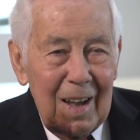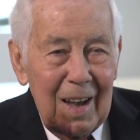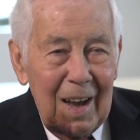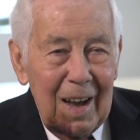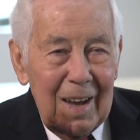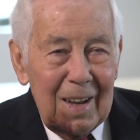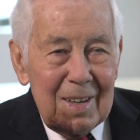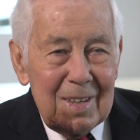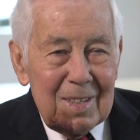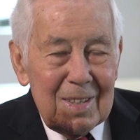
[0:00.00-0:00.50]

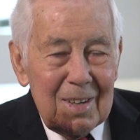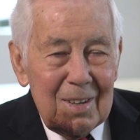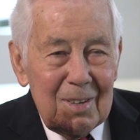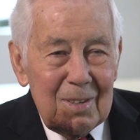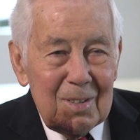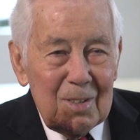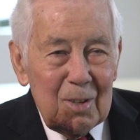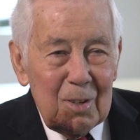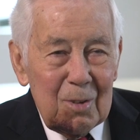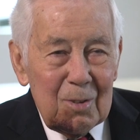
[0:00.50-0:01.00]
and
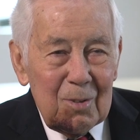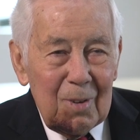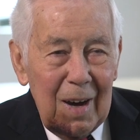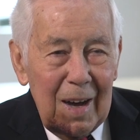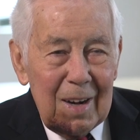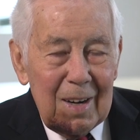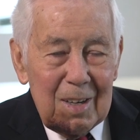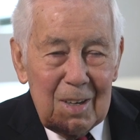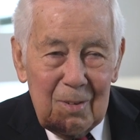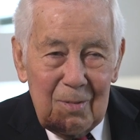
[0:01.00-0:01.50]
to
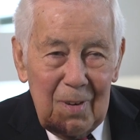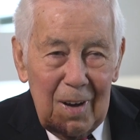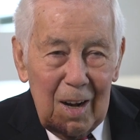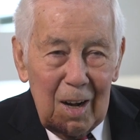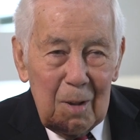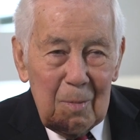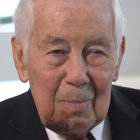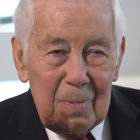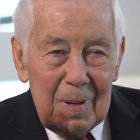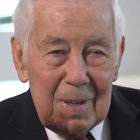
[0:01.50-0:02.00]
try to
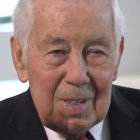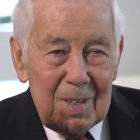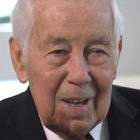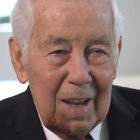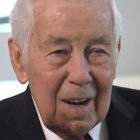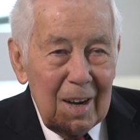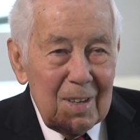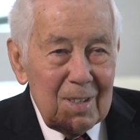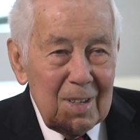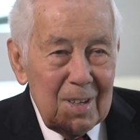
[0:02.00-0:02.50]
develop
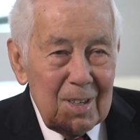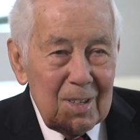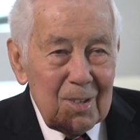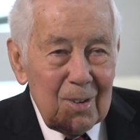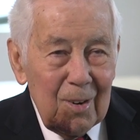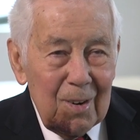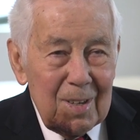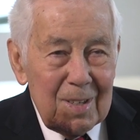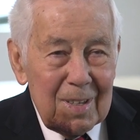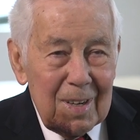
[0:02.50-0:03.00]
intelligent
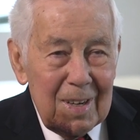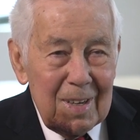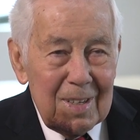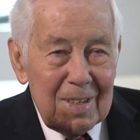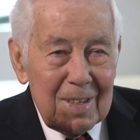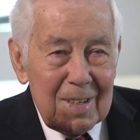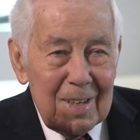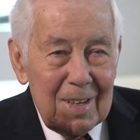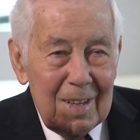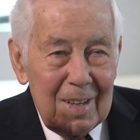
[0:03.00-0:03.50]

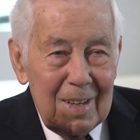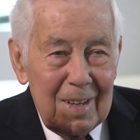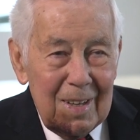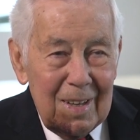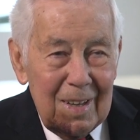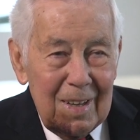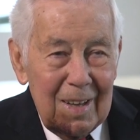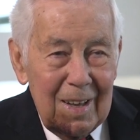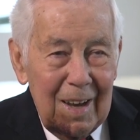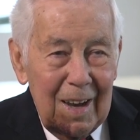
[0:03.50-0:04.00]
sources
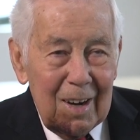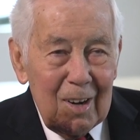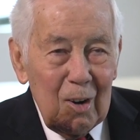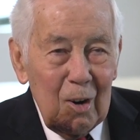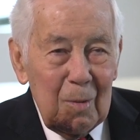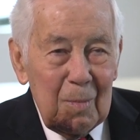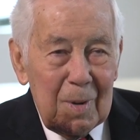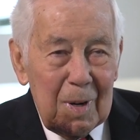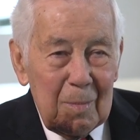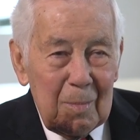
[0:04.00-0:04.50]
at
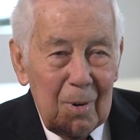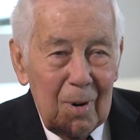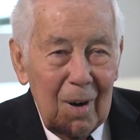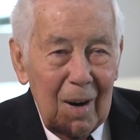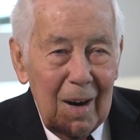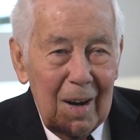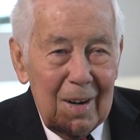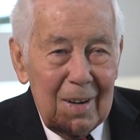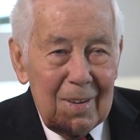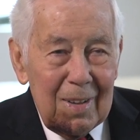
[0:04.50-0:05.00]
home and
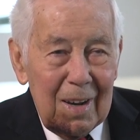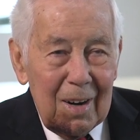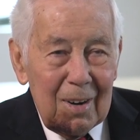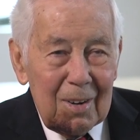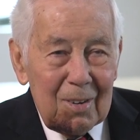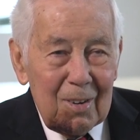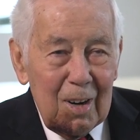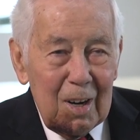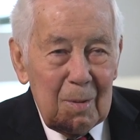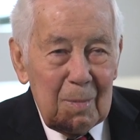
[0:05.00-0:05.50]
abroad that
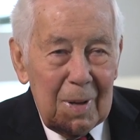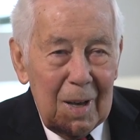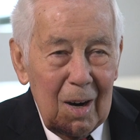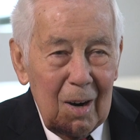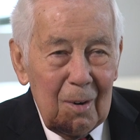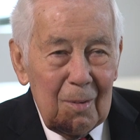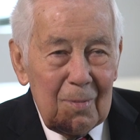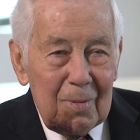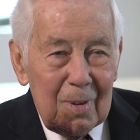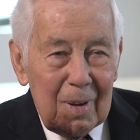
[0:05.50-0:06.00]
are going to be
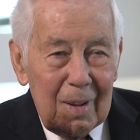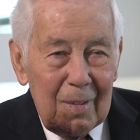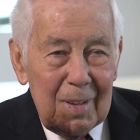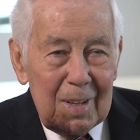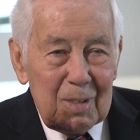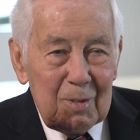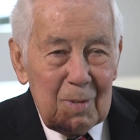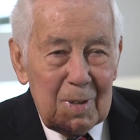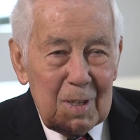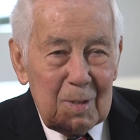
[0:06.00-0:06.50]
helpful in
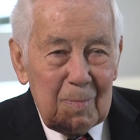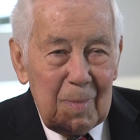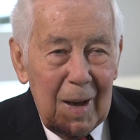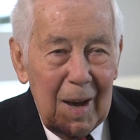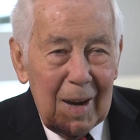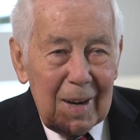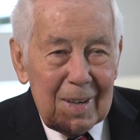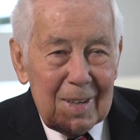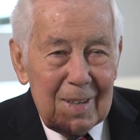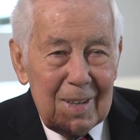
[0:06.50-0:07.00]
this
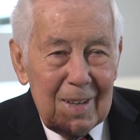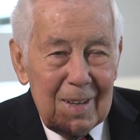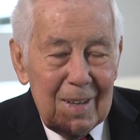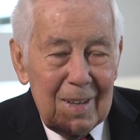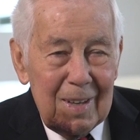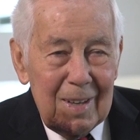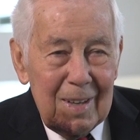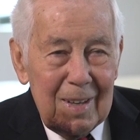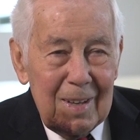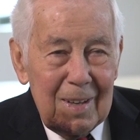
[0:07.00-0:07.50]
respect.
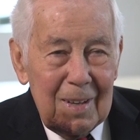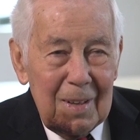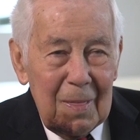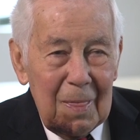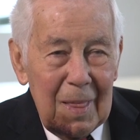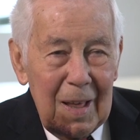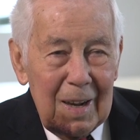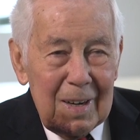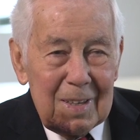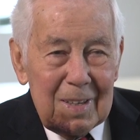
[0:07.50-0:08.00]

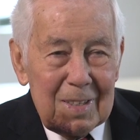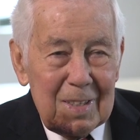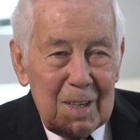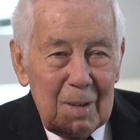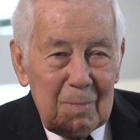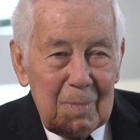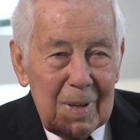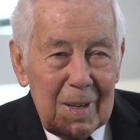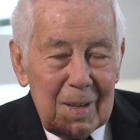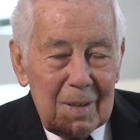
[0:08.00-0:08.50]
That
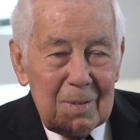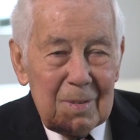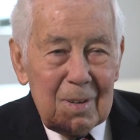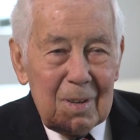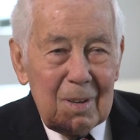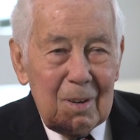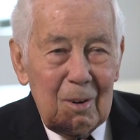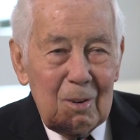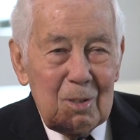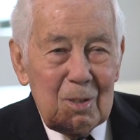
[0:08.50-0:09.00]
simply
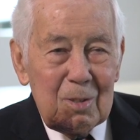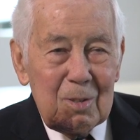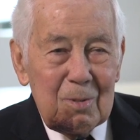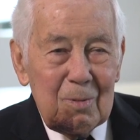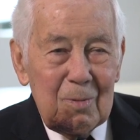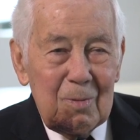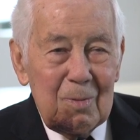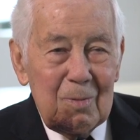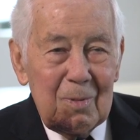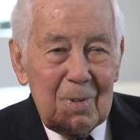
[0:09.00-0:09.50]
goes
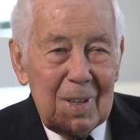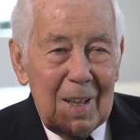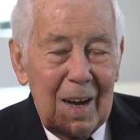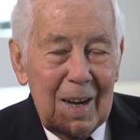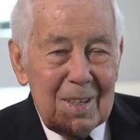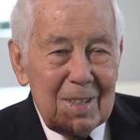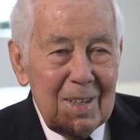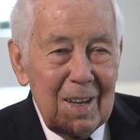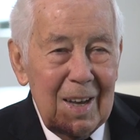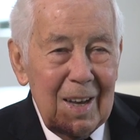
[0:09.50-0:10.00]

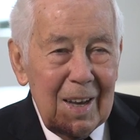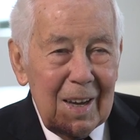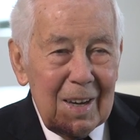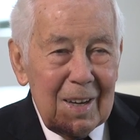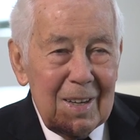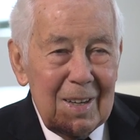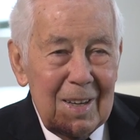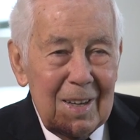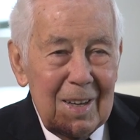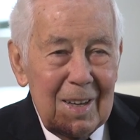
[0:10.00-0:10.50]
without
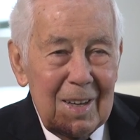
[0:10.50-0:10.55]
saying.